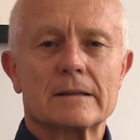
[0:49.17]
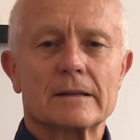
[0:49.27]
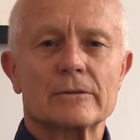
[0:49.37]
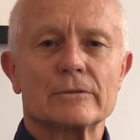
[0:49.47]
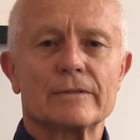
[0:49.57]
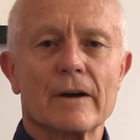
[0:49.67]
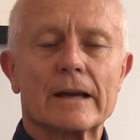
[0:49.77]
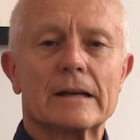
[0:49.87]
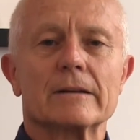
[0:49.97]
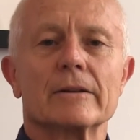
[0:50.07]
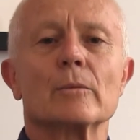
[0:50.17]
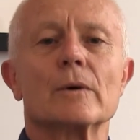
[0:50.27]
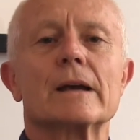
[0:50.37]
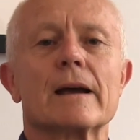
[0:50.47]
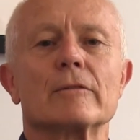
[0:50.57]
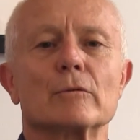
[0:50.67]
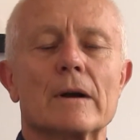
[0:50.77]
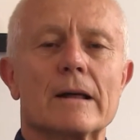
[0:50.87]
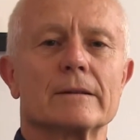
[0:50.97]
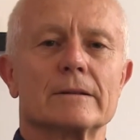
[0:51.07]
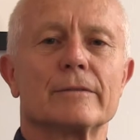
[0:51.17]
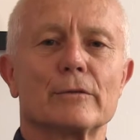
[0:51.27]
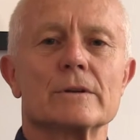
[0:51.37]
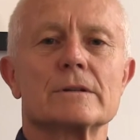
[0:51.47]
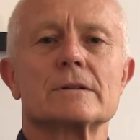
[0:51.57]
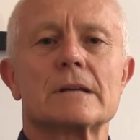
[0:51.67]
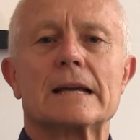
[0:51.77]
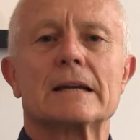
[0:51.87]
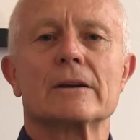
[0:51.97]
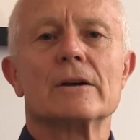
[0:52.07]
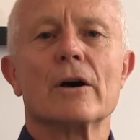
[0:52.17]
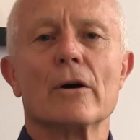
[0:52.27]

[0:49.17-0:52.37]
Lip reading: I think you'll find that we have a rather different take